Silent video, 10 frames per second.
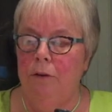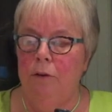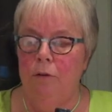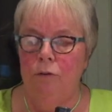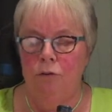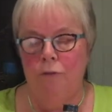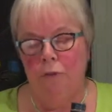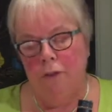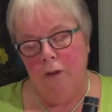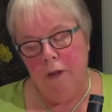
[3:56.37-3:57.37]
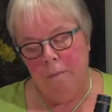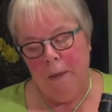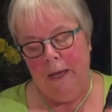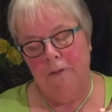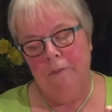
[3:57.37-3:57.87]
used for the
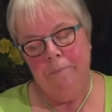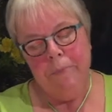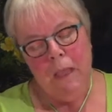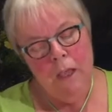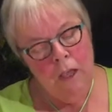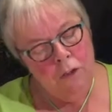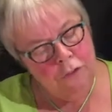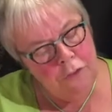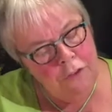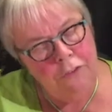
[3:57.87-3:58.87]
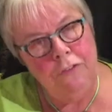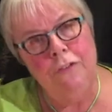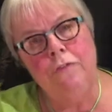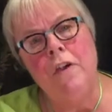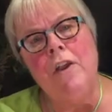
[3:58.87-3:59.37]
Nomad. So this is
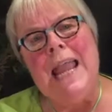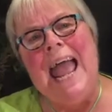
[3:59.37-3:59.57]
a very